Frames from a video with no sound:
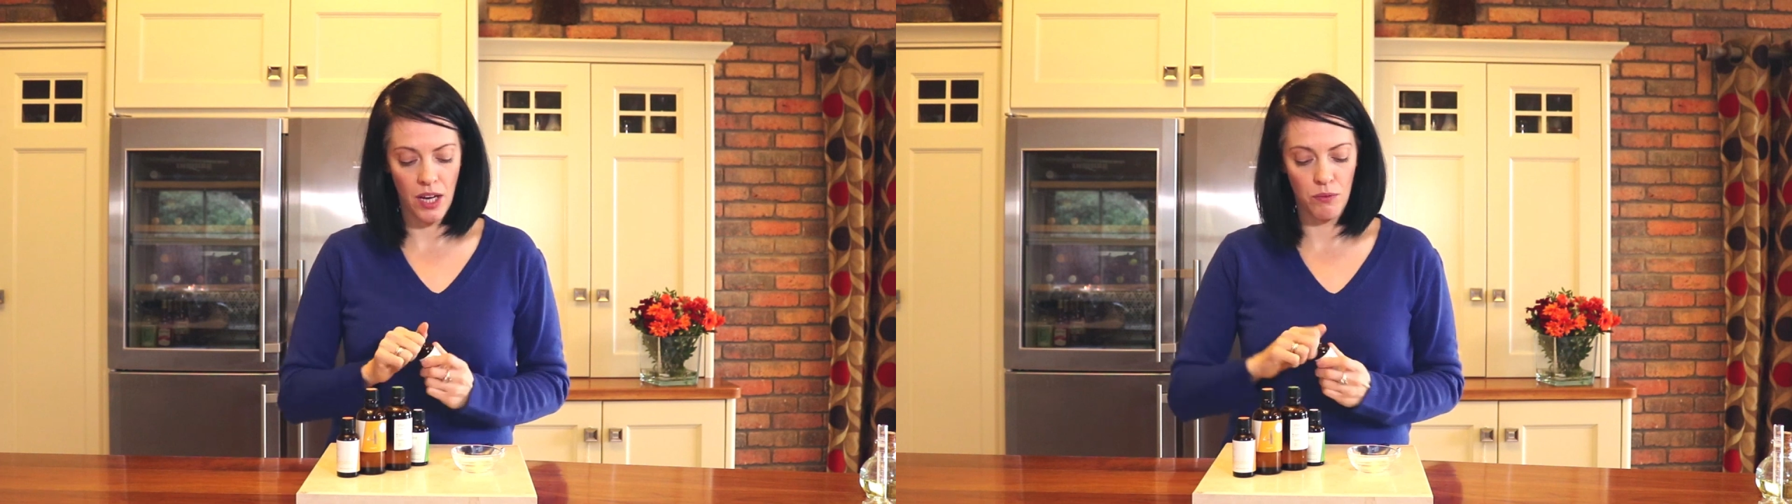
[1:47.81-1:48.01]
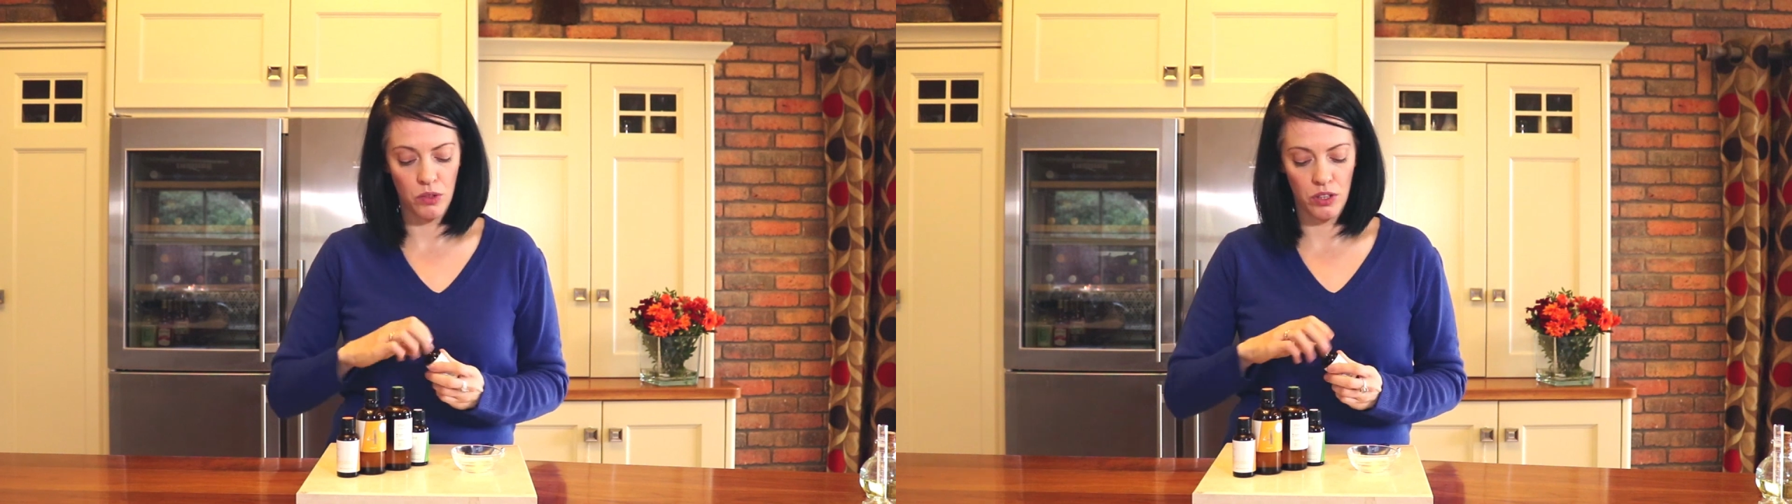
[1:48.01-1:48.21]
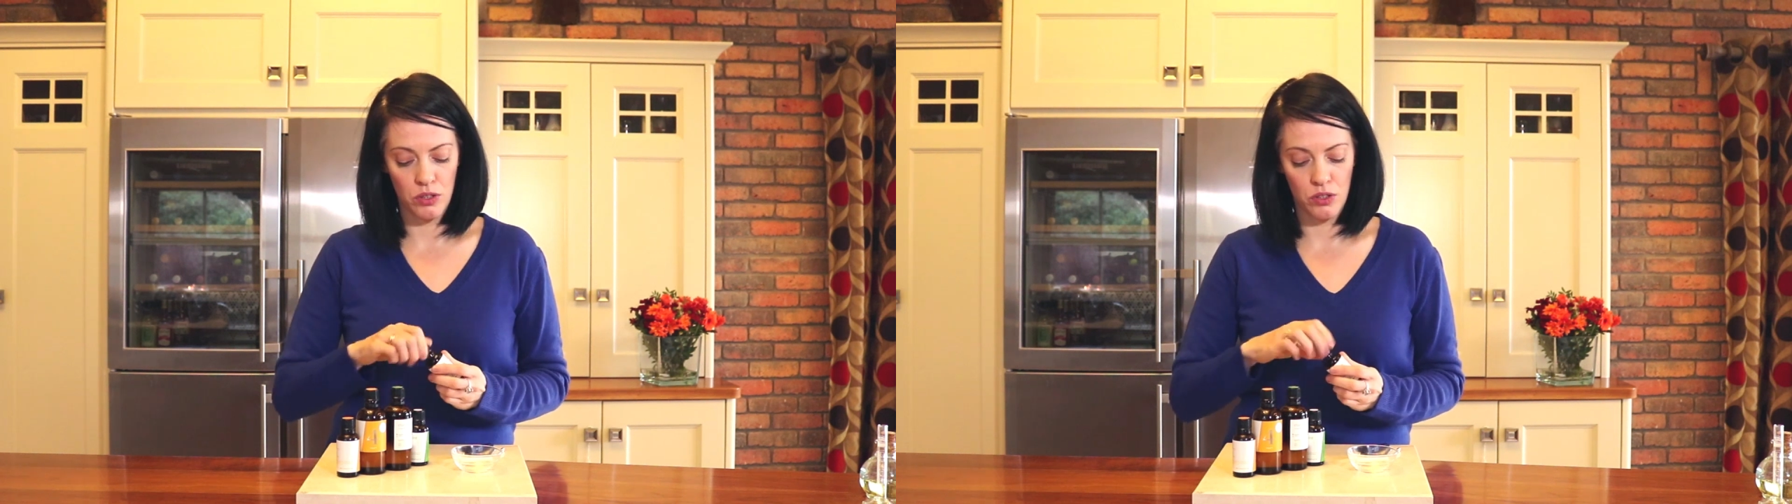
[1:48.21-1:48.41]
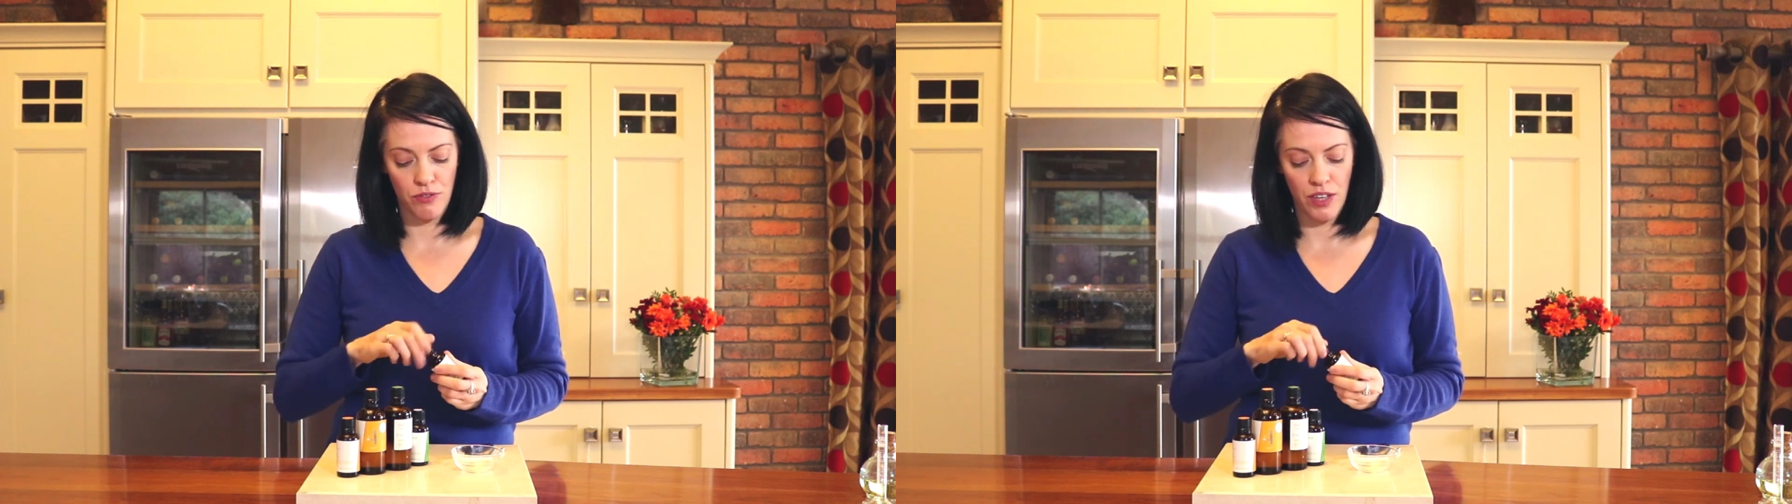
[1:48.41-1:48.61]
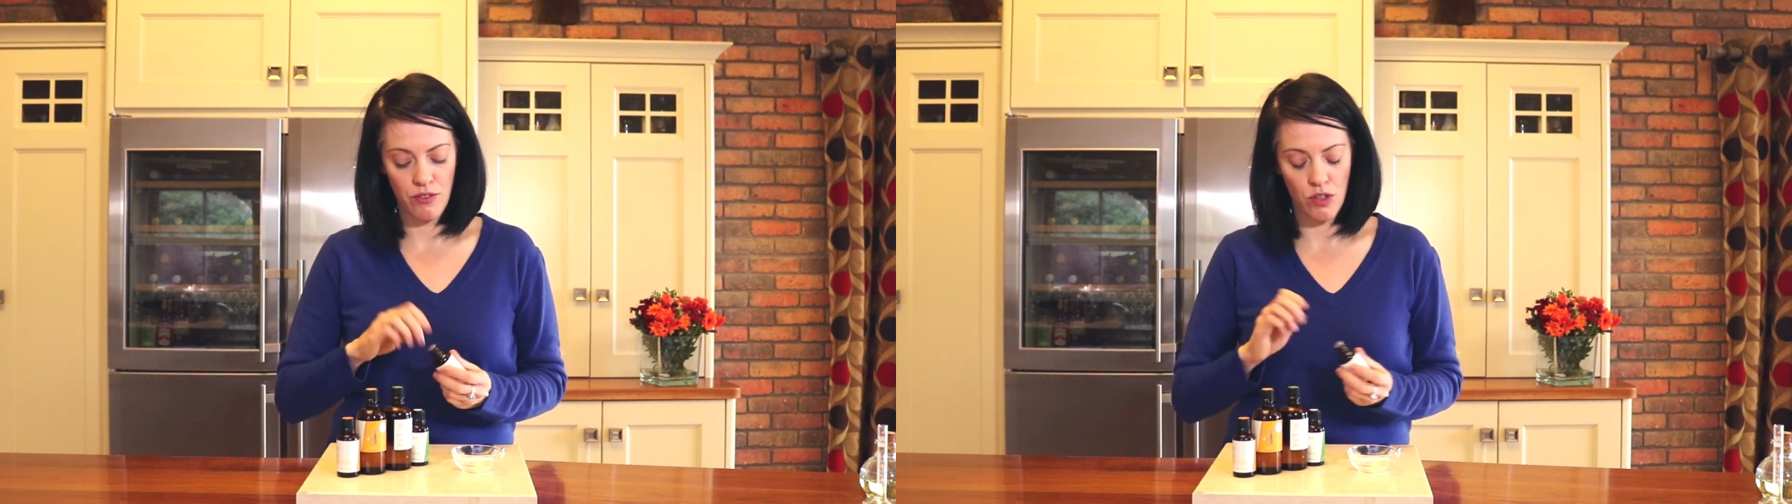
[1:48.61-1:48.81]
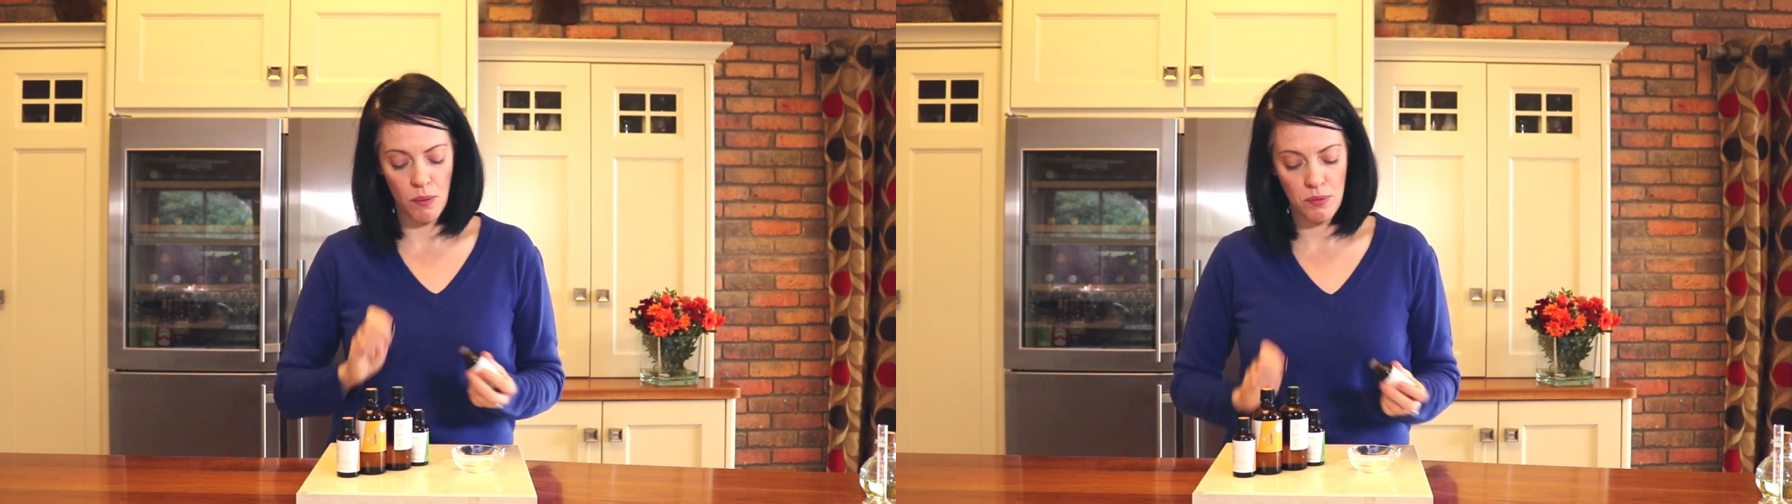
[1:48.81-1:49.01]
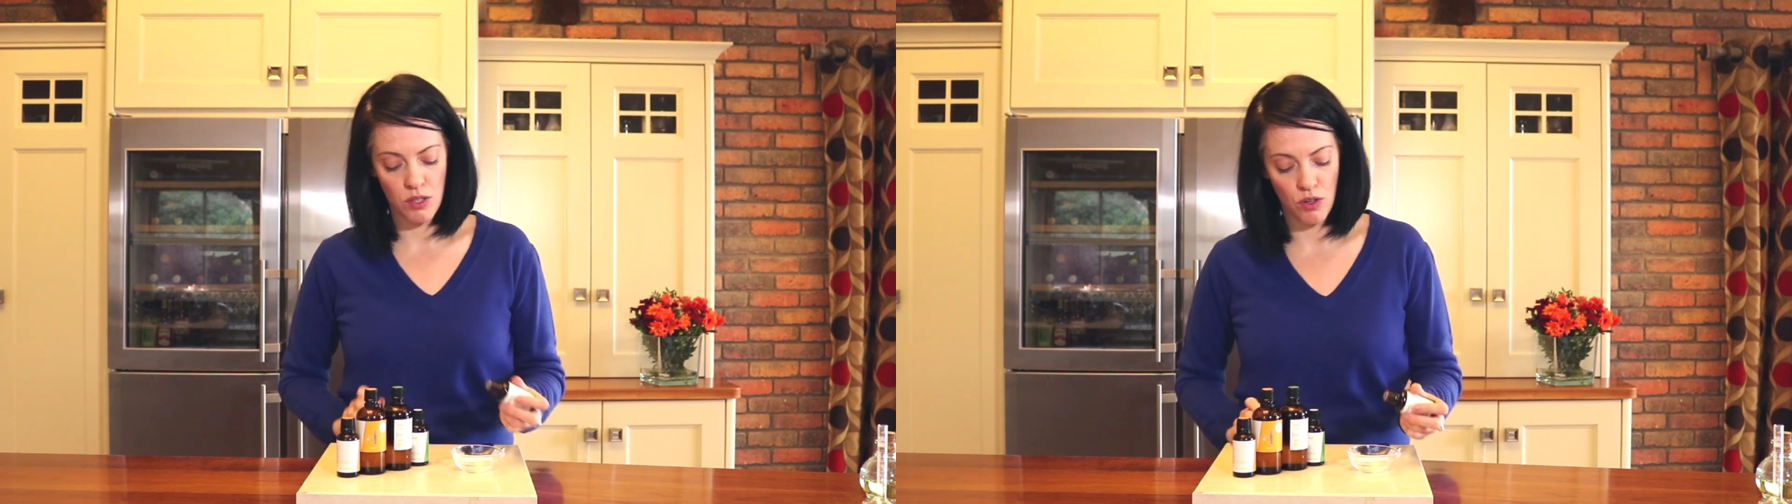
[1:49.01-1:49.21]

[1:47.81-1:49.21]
I'm going to use 5 drops